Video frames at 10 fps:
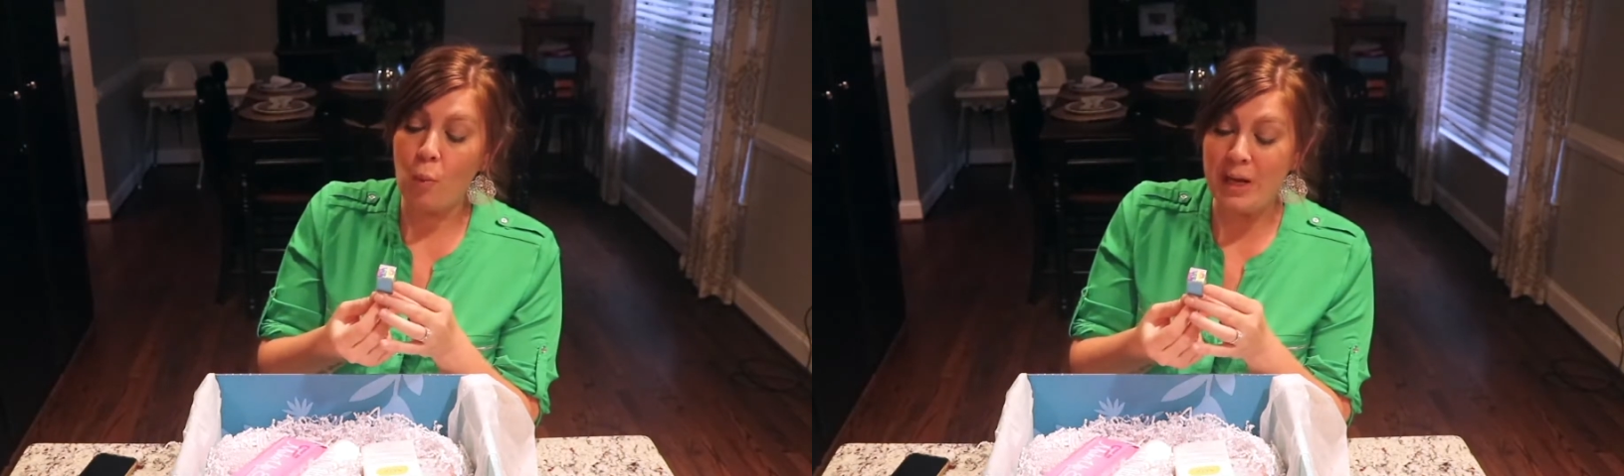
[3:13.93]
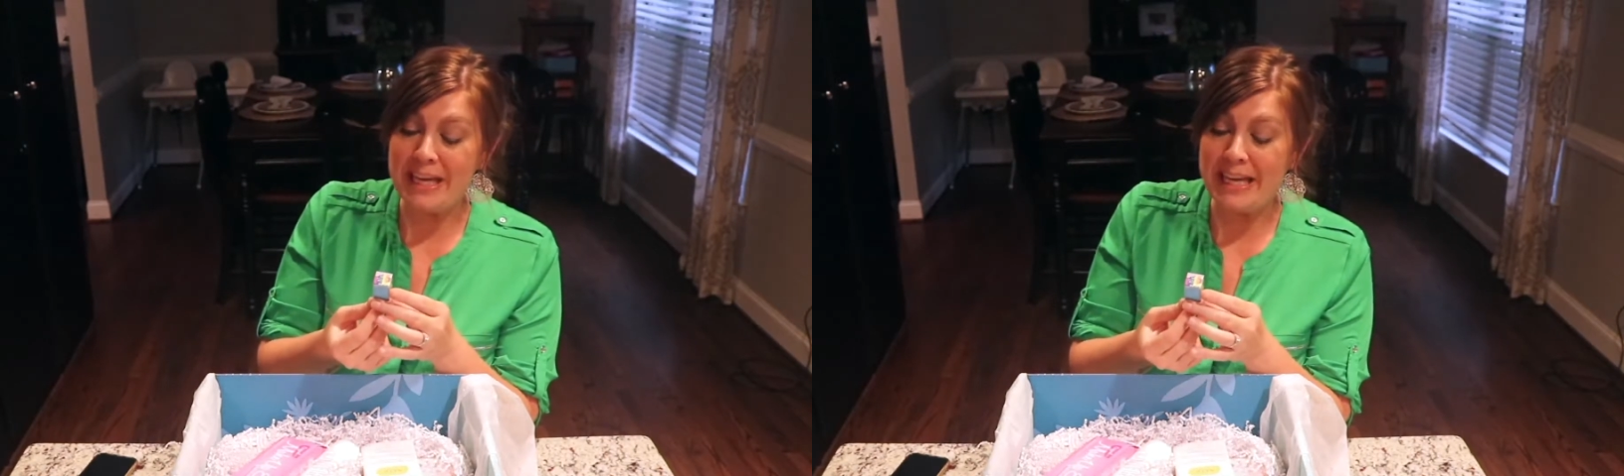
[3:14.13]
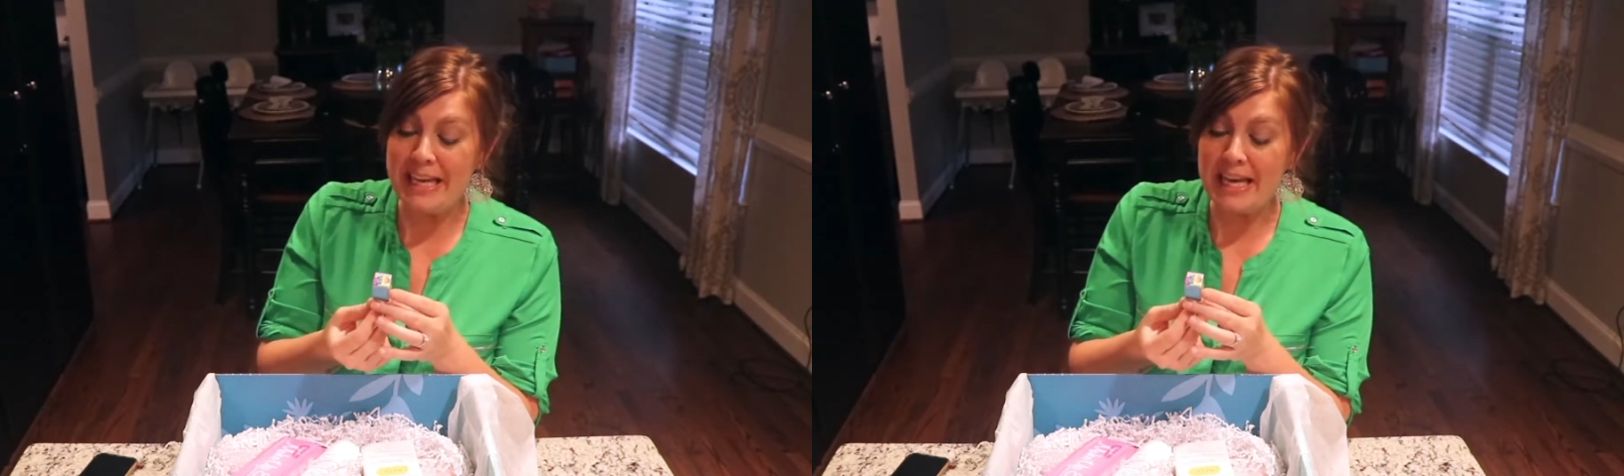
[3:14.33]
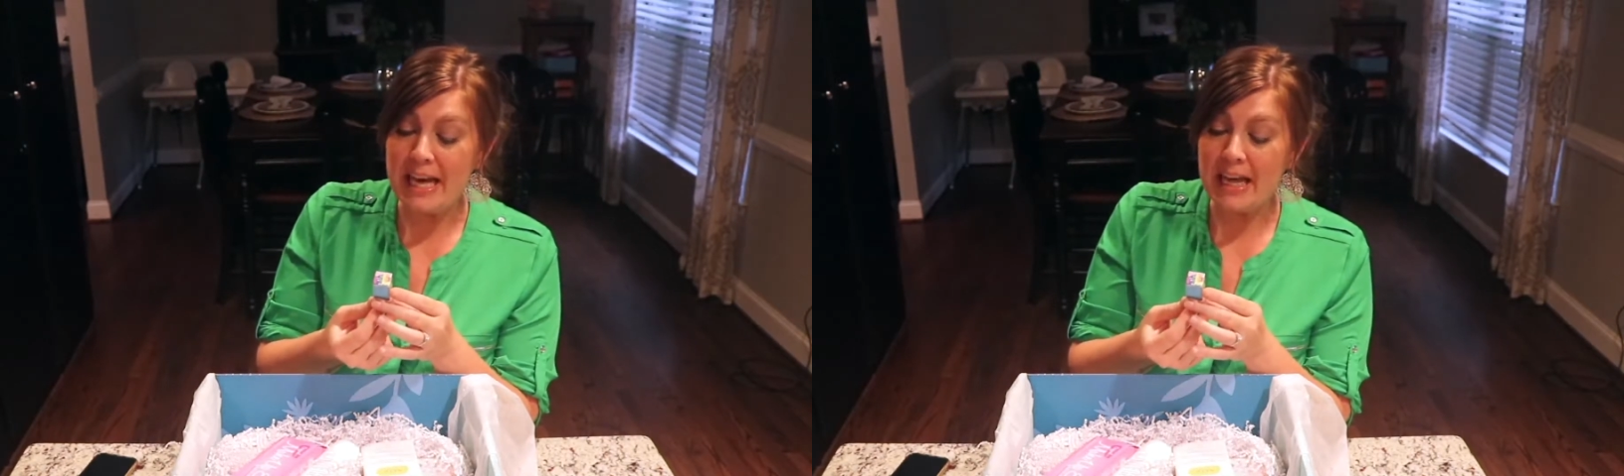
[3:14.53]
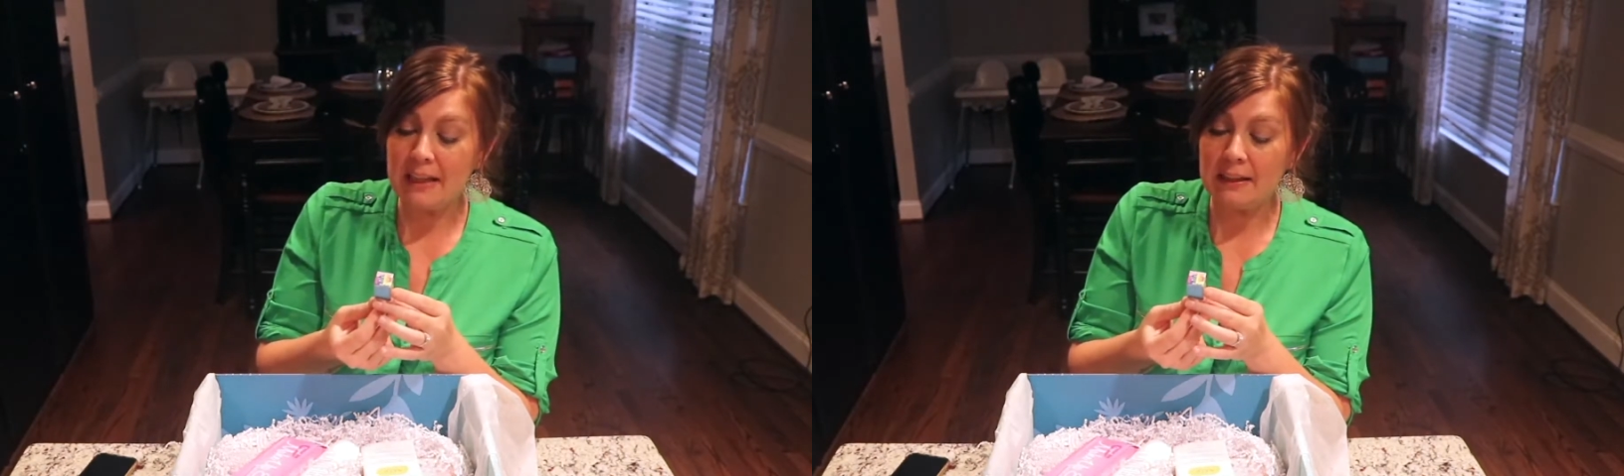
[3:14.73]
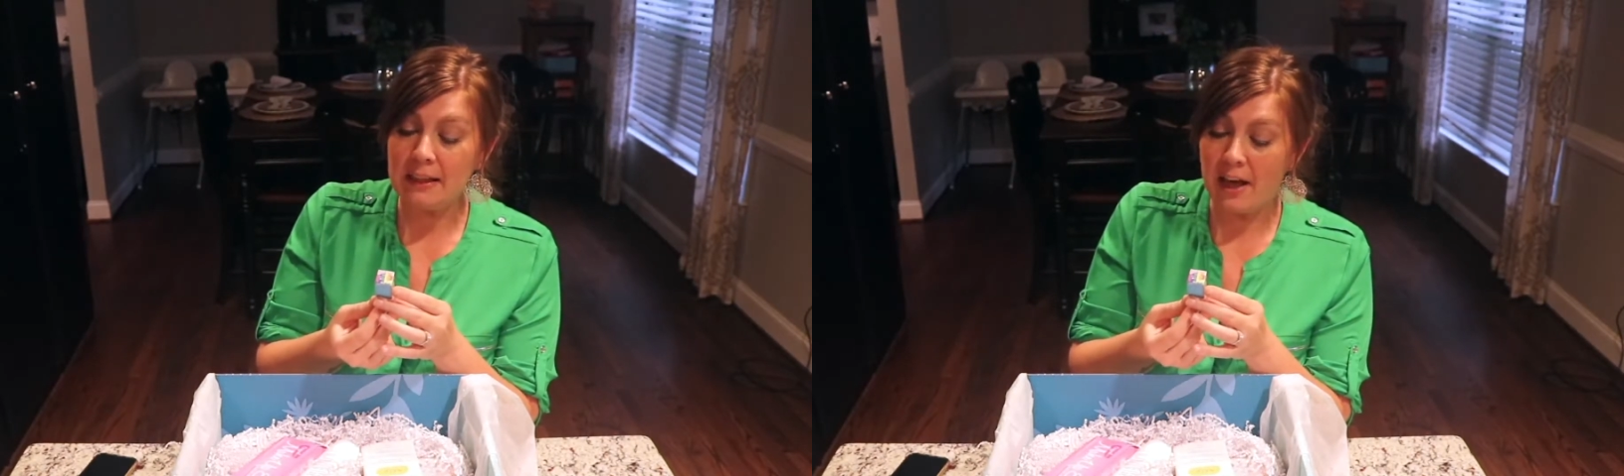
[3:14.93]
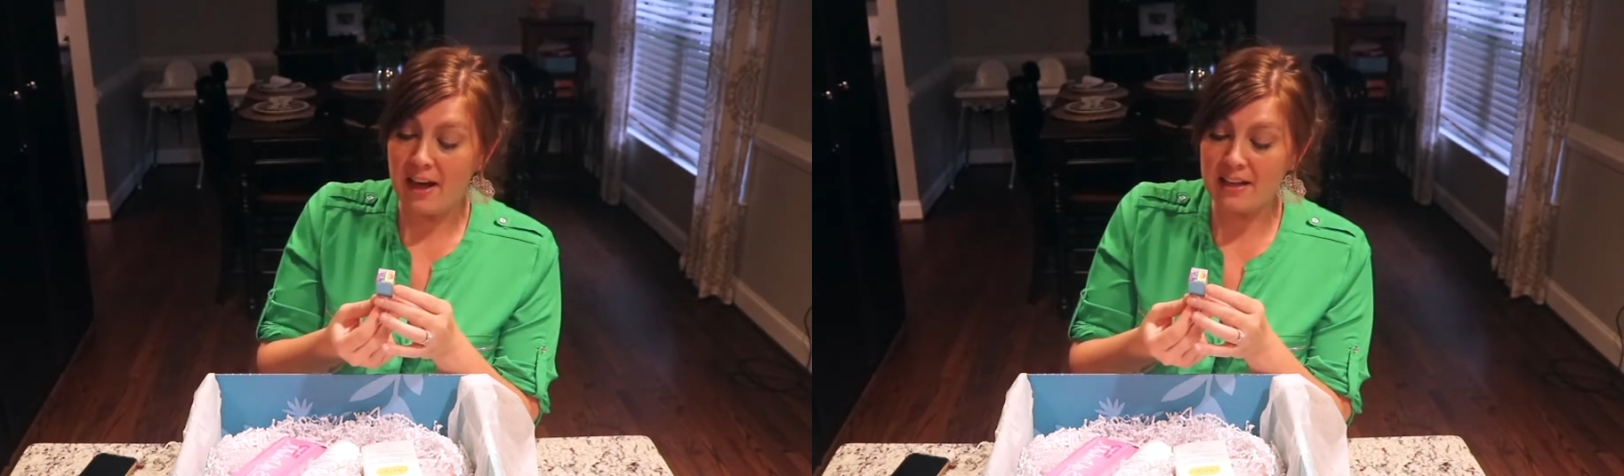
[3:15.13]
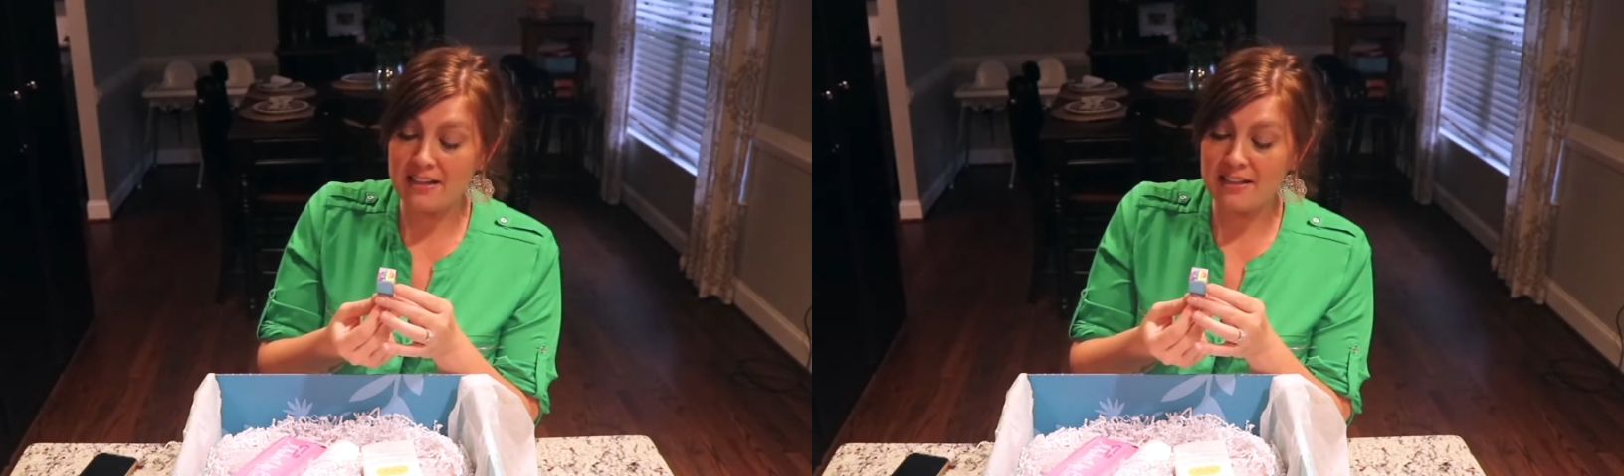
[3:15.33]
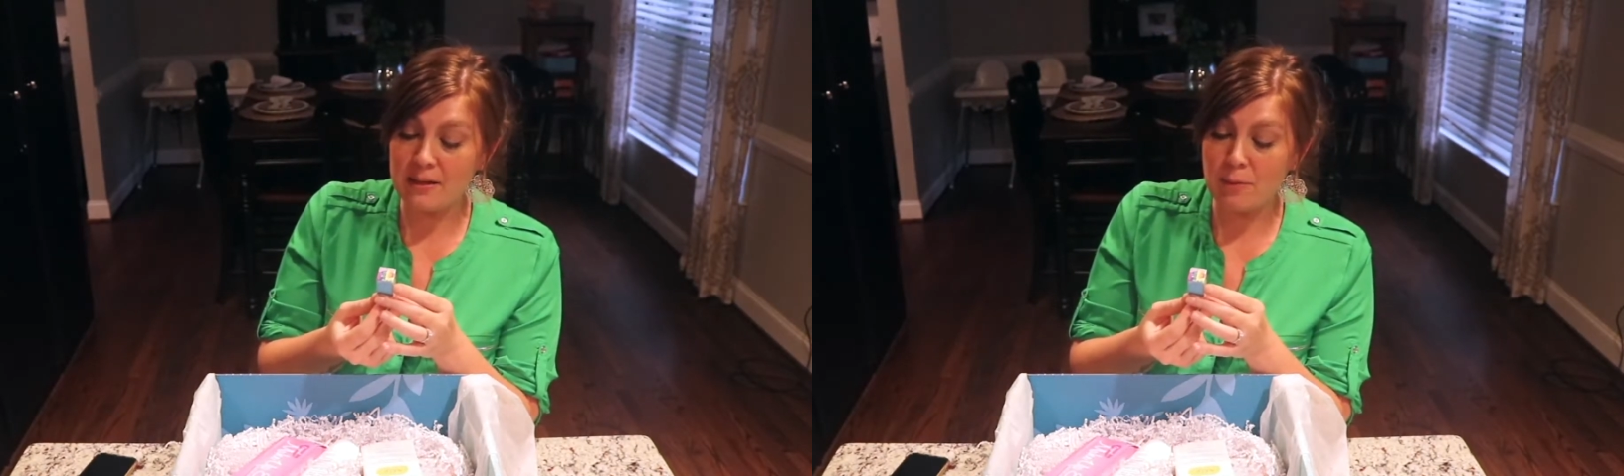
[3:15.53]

Winky Lux